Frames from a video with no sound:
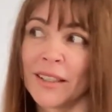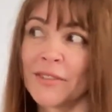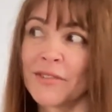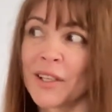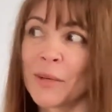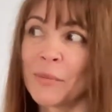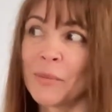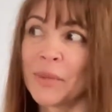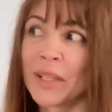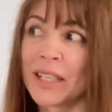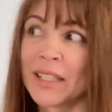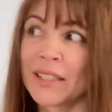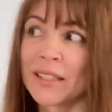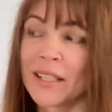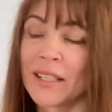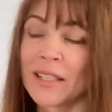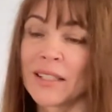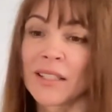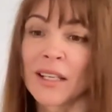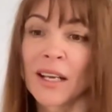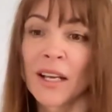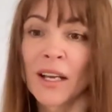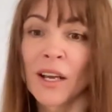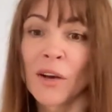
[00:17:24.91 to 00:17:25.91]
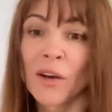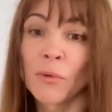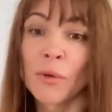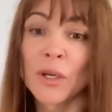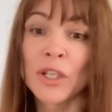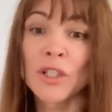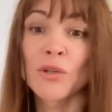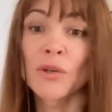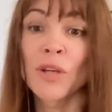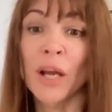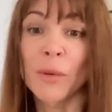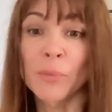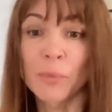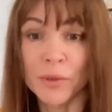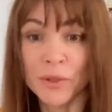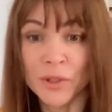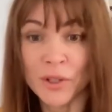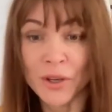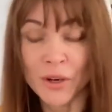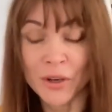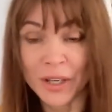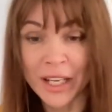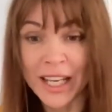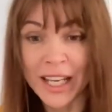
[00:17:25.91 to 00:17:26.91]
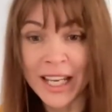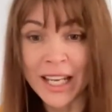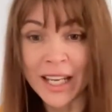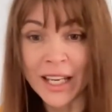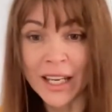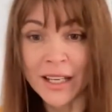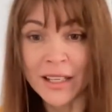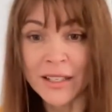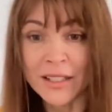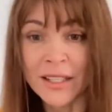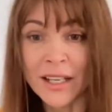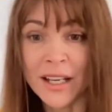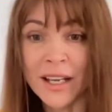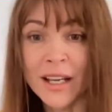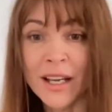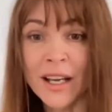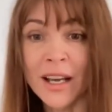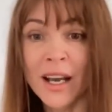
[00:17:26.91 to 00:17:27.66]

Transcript: if somebody says, "Where should I put your keys?"